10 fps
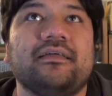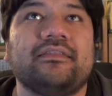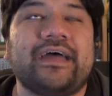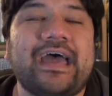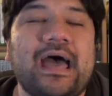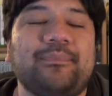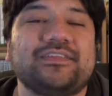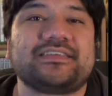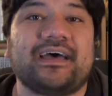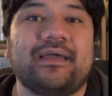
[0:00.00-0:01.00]
The Happy
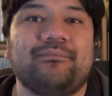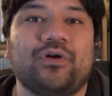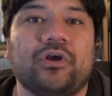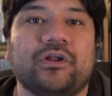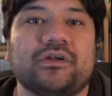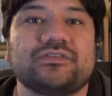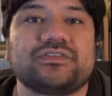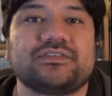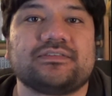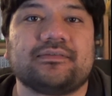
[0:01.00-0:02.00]
Time
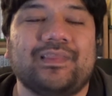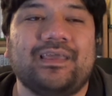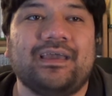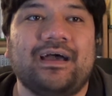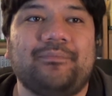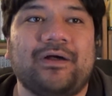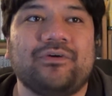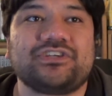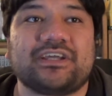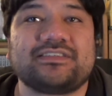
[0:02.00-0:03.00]
Murders. Yep, I
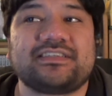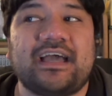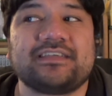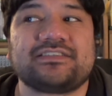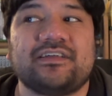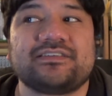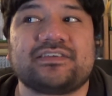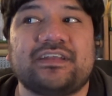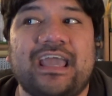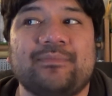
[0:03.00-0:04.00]
wish I could say I saw this
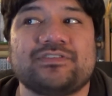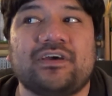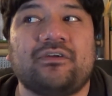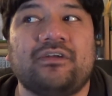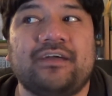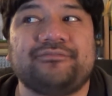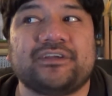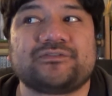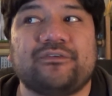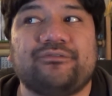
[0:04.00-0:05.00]
on Amazon or
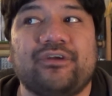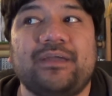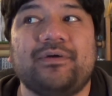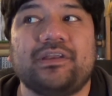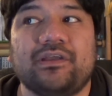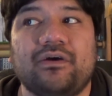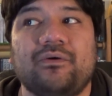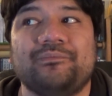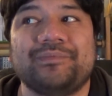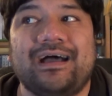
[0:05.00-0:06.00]
Netflix for free, but
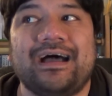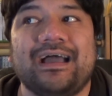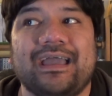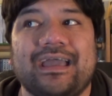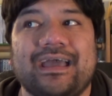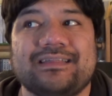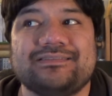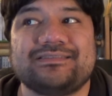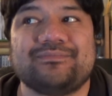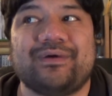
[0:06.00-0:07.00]
no, I
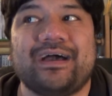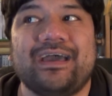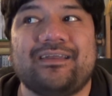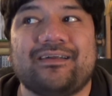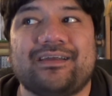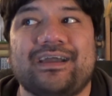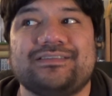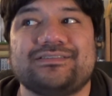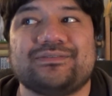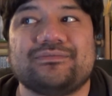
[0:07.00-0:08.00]
had to buy it on
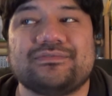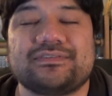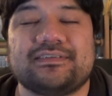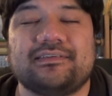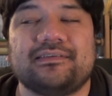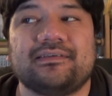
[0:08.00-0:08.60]
iTunes.